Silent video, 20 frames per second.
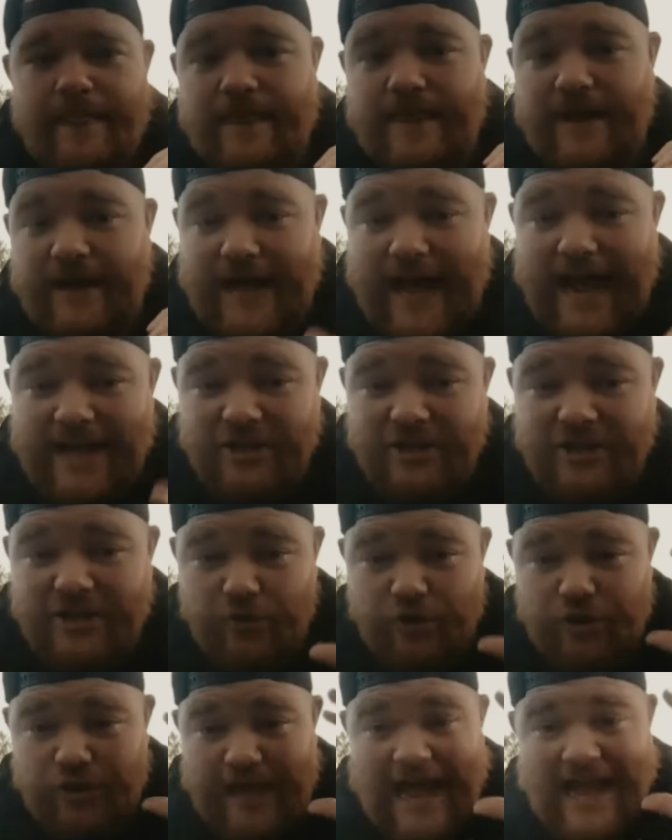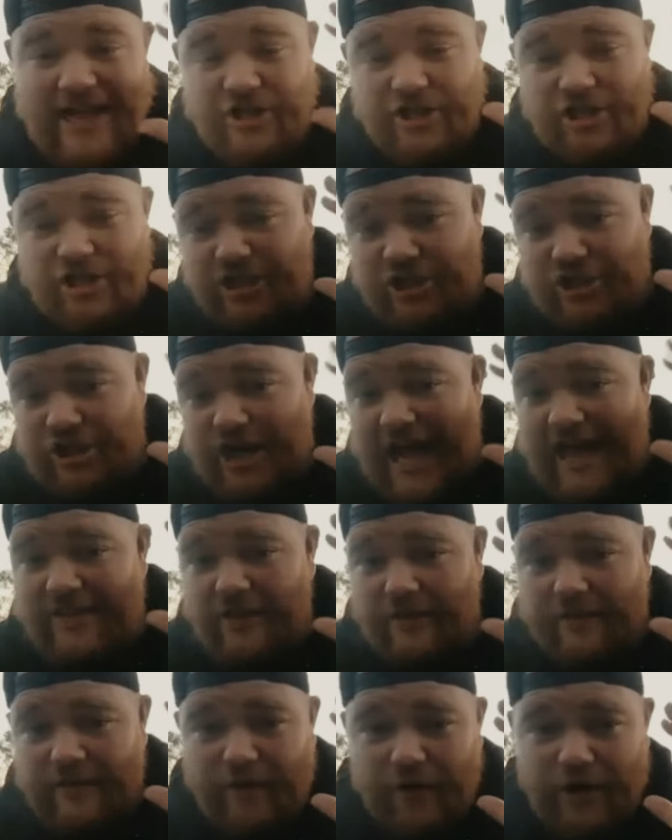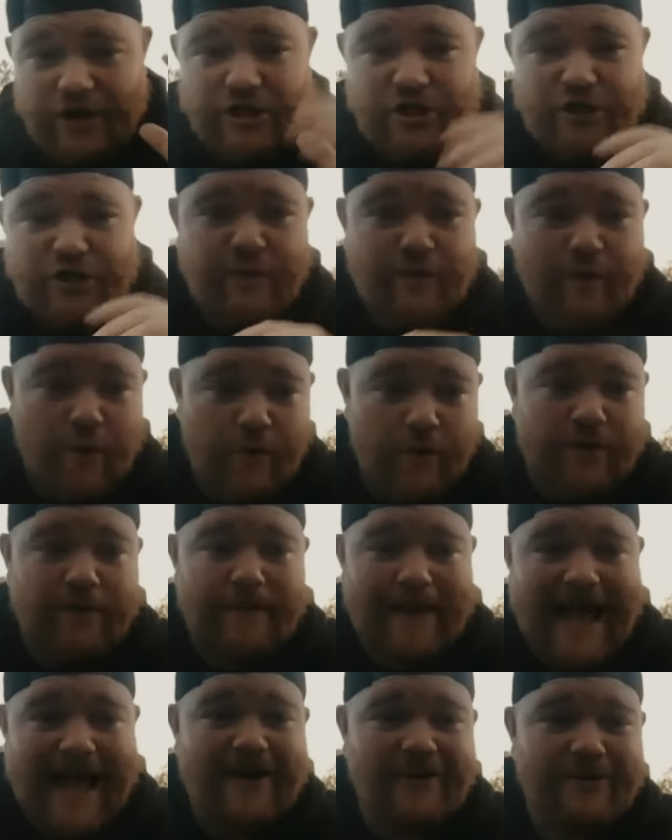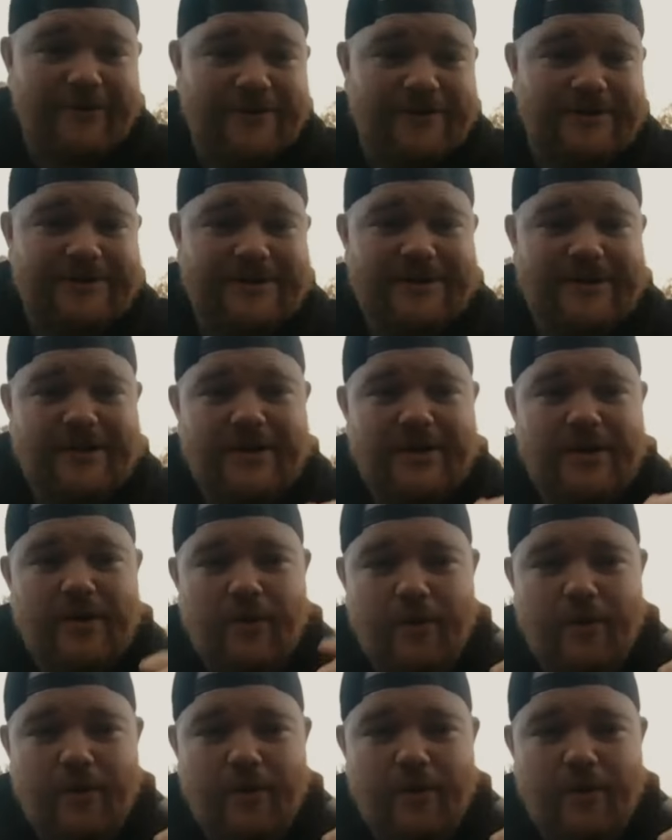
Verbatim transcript: the guys who actually shot the footage for the battles sure.